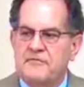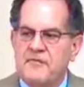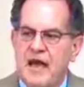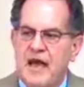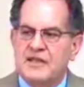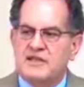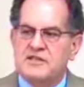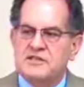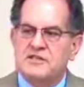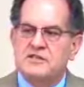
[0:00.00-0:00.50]
If
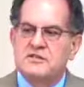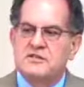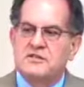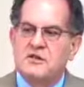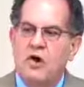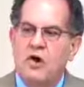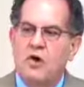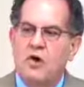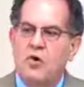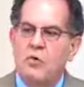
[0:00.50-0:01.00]

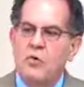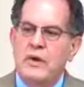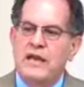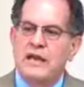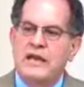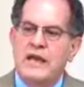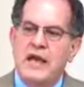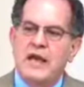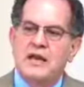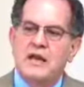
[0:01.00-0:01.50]
that's all
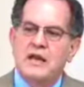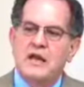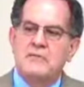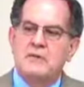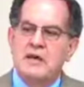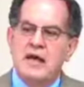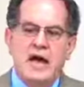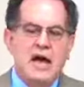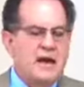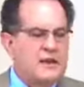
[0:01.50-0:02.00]
we get
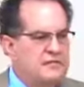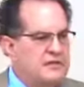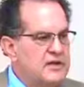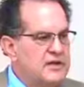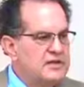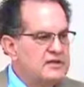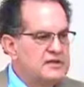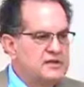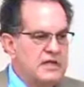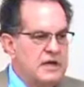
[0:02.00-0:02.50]
coming out of
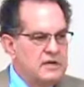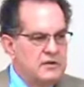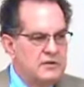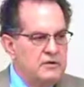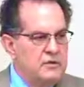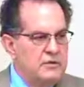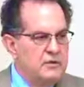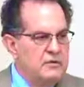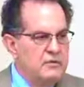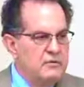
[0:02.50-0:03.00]
this,
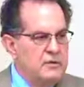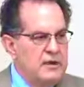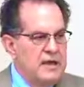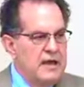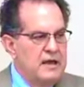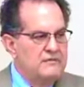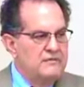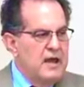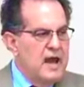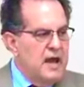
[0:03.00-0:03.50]
then
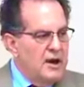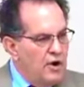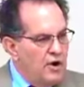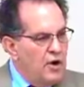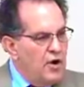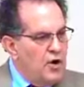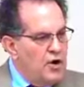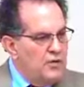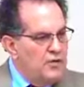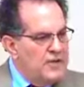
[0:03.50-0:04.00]
we have not
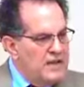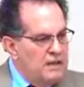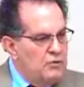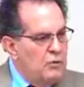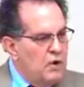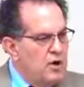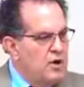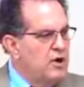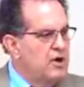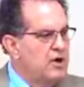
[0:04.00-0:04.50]
heard the
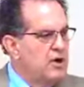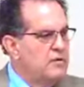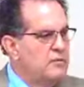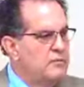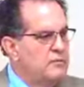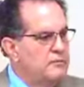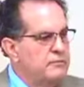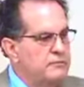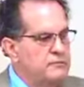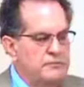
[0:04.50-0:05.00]
word.
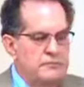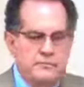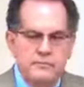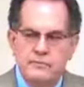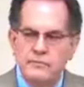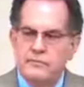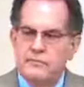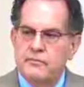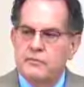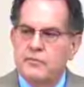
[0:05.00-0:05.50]

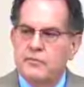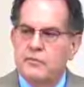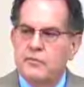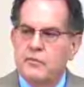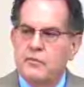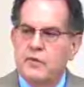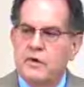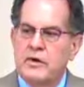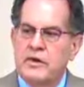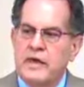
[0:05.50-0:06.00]

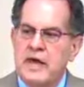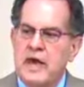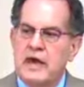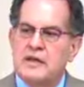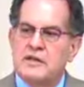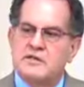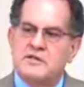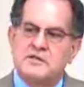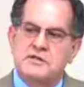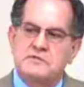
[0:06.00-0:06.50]
We're
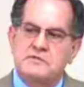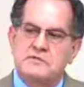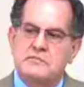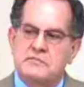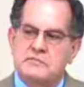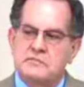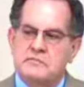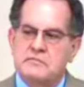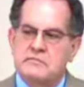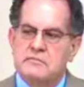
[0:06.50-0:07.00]
yet
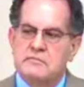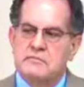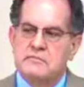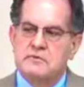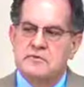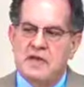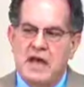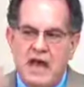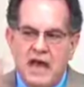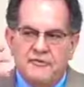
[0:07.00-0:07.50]

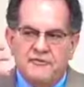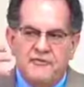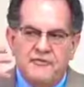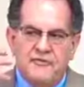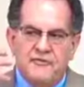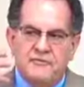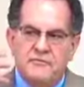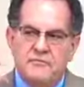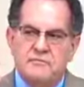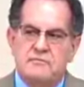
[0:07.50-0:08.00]

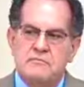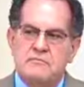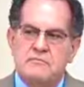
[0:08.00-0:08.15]
deaf